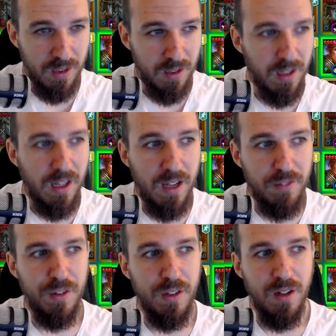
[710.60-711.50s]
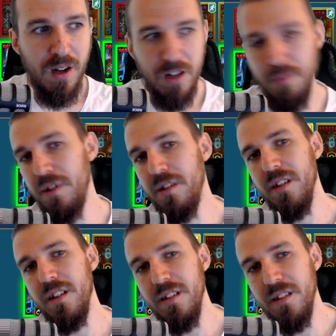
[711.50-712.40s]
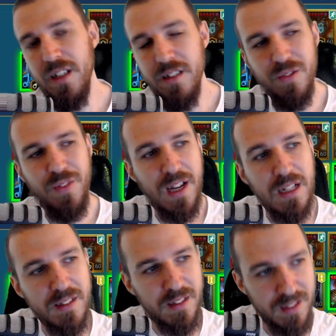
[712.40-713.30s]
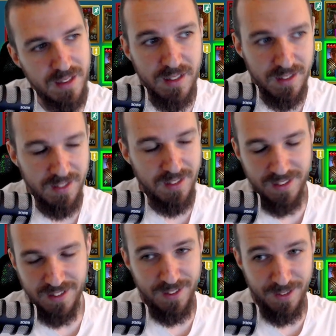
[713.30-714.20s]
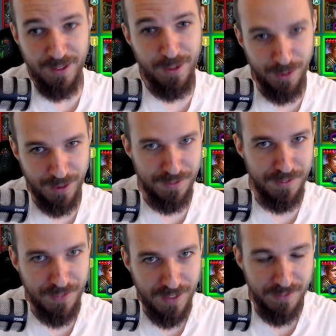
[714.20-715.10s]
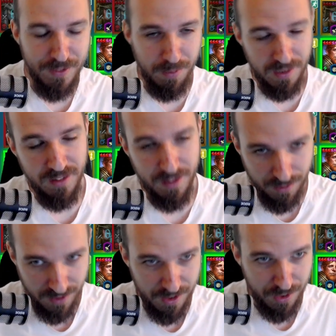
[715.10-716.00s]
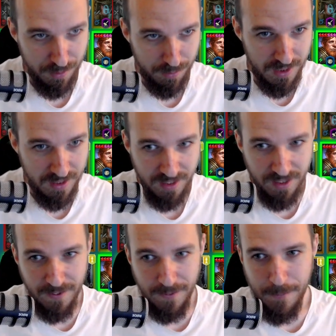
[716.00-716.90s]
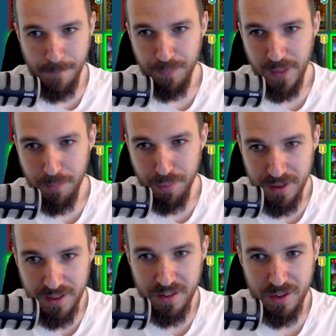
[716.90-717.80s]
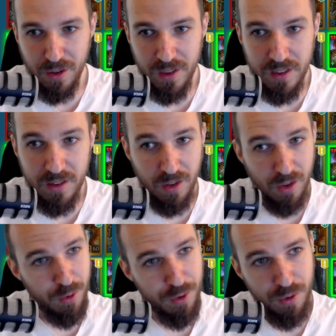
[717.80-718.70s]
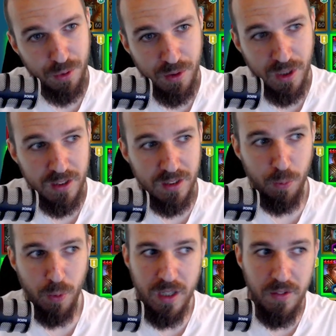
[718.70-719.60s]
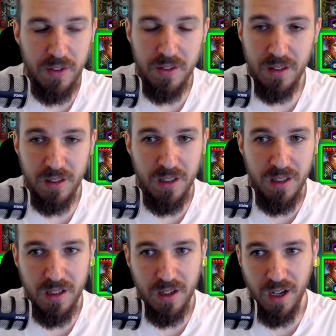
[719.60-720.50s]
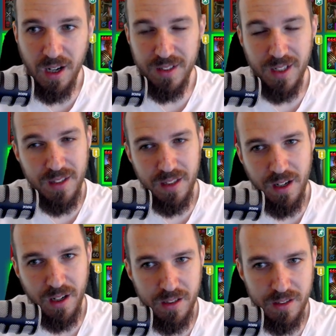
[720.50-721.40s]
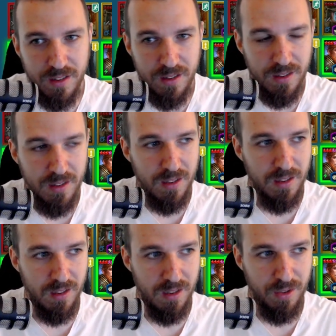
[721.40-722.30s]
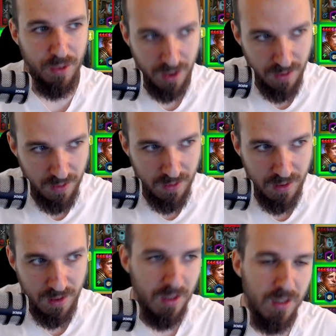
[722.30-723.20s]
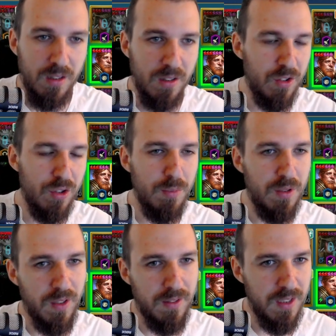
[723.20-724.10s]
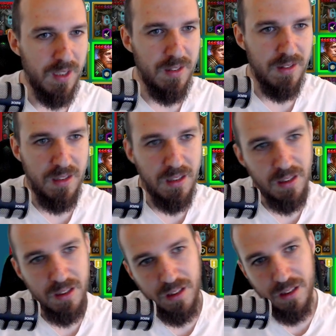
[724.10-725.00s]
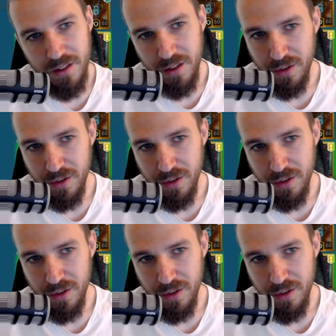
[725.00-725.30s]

have a Arbiter that is faster than 205 speed, so that should be pretty solid. Also, the waves here are not that hard to kill. This should be very easy. You know, you